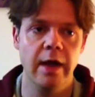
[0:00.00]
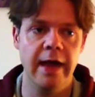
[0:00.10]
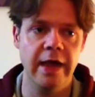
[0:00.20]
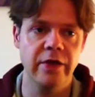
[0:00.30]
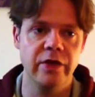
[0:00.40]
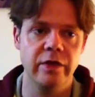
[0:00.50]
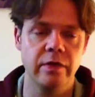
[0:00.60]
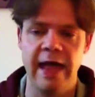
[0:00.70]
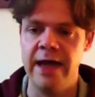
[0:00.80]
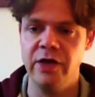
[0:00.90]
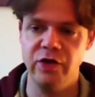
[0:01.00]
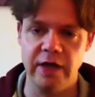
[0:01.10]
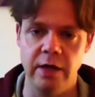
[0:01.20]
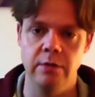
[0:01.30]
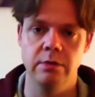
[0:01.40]
It's the
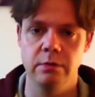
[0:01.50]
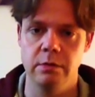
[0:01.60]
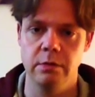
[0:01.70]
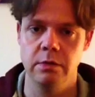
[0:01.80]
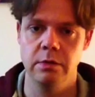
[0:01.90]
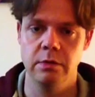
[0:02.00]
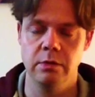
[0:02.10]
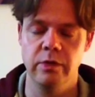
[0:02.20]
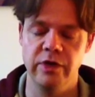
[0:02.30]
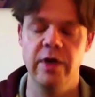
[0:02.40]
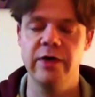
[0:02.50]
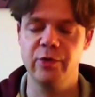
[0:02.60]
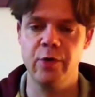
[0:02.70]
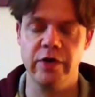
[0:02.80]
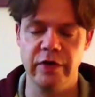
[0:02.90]
energy which they're
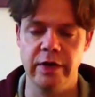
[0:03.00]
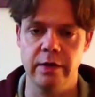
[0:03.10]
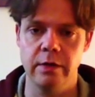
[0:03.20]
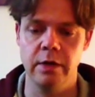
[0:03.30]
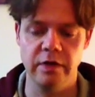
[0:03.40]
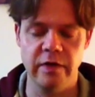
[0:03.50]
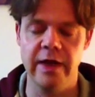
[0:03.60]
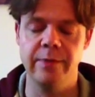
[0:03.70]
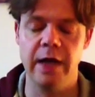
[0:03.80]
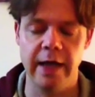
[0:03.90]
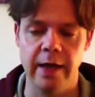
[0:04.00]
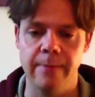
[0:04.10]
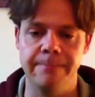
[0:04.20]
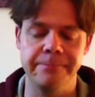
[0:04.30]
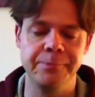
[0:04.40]
expressing into their playing.
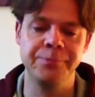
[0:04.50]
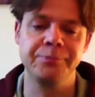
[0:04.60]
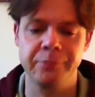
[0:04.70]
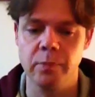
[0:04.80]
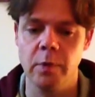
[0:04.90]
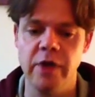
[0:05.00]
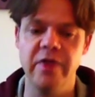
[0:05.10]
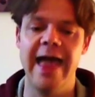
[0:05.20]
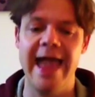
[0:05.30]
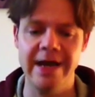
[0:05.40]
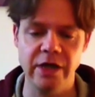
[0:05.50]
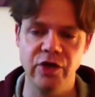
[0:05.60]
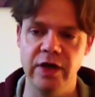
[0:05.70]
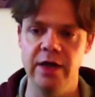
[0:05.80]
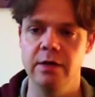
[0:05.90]
It's the
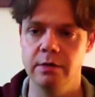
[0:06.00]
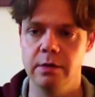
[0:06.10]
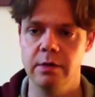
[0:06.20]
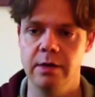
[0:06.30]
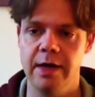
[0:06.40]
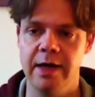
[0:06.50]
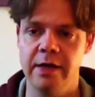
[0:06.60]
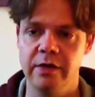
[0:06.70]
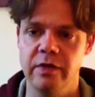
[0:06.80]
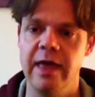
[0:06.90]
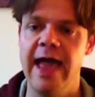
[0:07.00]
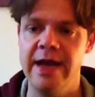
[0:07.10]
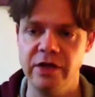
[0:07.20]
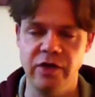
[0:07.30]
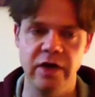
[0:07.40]
energy, and the
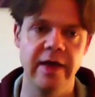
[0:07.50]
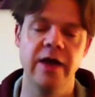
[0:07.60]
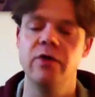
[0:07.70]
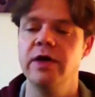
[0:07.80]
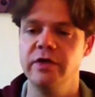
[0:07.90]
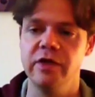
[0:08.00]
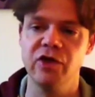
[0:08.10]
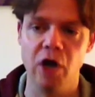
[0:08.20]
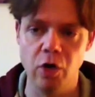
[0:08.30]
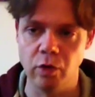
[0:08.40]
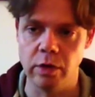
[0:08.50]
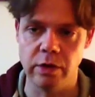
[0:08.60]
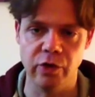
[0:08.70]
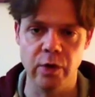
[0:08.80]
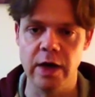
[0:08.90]
energy that creates the tone
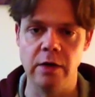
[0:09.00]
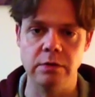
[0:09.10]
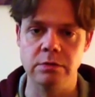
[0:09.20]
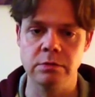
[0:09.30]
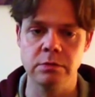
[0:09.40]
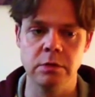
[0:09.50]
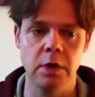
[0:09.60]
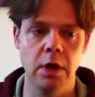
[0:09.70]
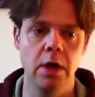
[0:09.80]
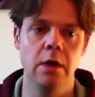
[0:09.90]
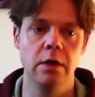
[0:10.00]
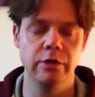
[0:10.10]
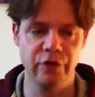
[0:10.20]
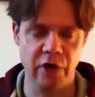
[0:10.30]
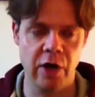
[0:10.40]
as well.
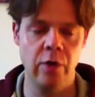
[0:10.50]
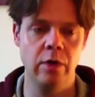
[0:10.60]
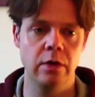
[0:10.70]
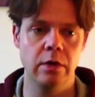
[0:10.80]
So